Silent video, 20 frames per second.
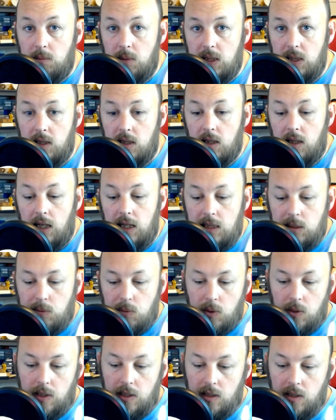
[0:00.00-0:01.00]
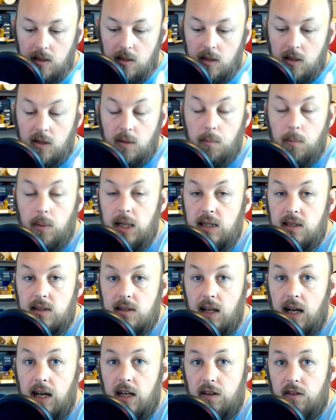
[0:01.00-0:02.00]
me to the next point. Be
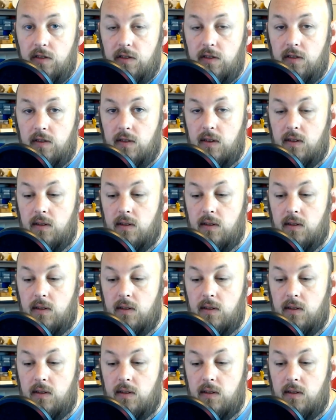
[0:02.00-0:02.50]
safe.